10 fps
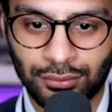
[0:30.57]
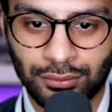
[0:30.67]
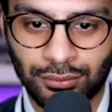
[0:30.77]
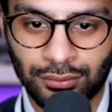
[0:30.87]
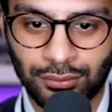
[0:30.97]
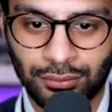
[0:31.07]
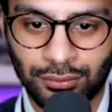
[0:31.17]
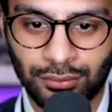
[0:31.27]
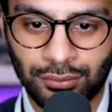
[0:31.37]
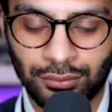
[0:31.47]

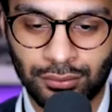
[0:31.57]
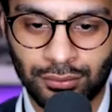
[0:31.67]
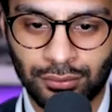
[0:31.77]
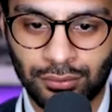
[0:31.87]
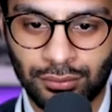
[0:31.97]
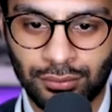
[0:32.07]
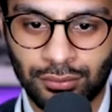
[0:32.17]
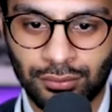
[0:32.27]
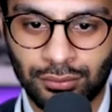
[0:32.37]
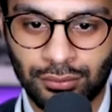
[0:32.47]

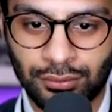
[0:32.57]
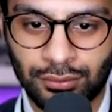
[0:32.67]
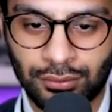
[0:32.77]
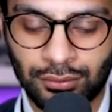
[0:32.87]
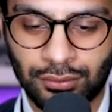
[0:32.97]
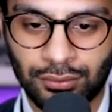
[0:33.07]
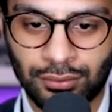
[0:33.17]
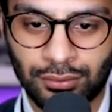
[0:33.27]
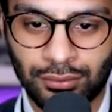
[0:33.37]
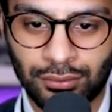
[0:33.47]
This person isn't speaking.